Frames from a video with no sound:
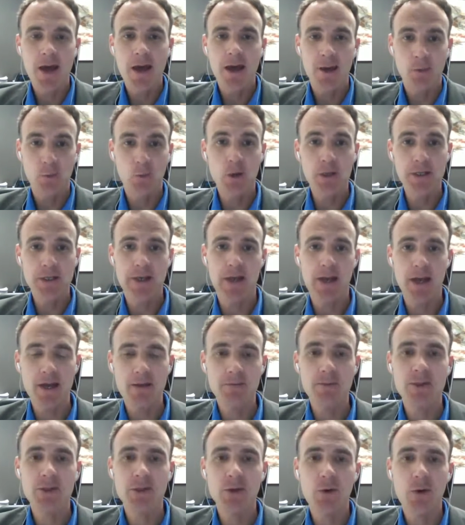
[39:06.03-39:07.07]
at one
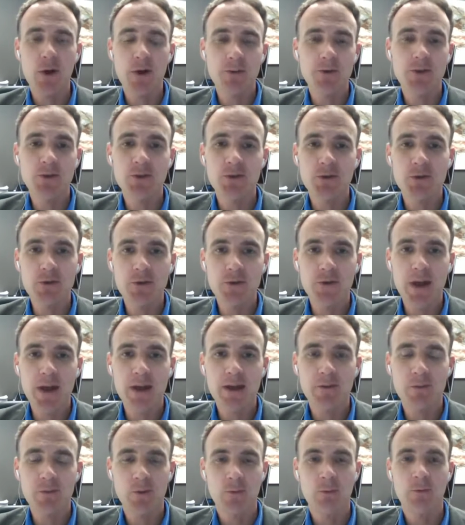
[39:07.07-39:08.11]
time, so I'm sure
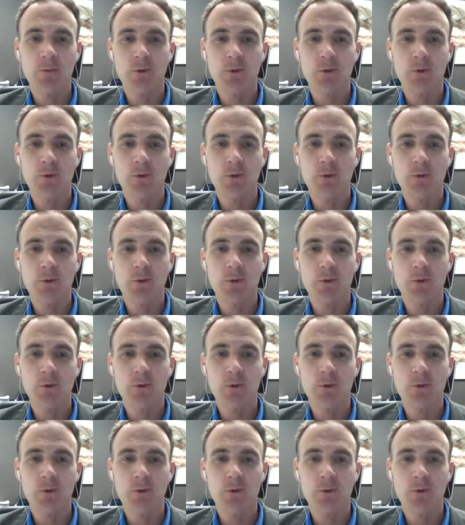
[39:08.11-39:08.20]
that